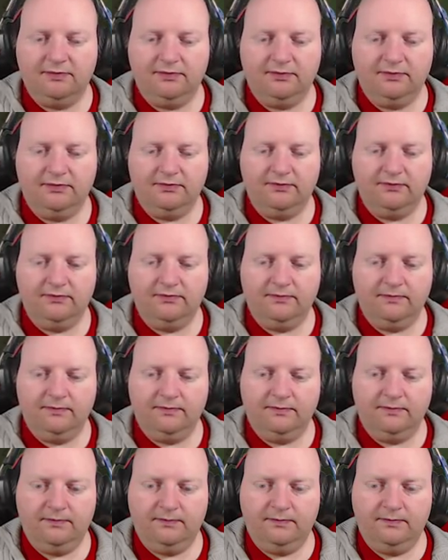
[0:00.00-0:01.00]

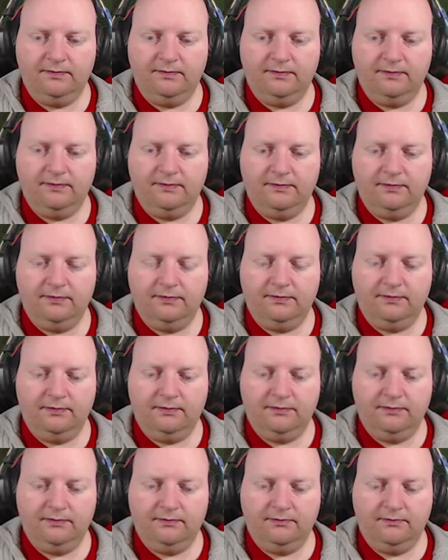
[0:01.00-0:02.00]

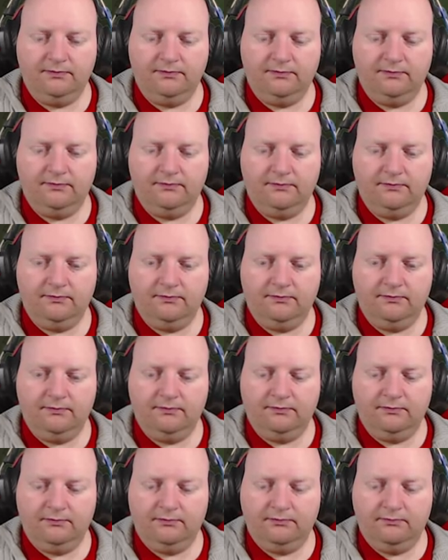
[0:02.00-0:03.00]

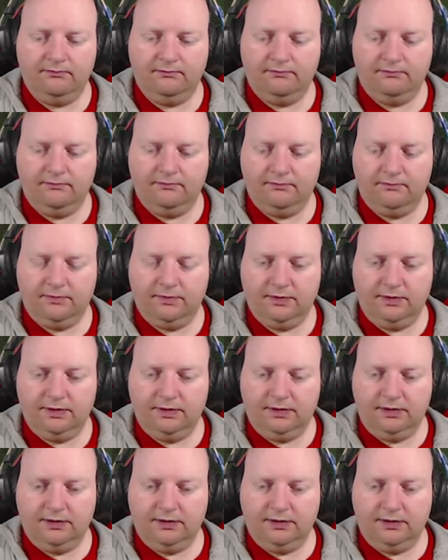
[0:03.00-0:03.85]
(silence)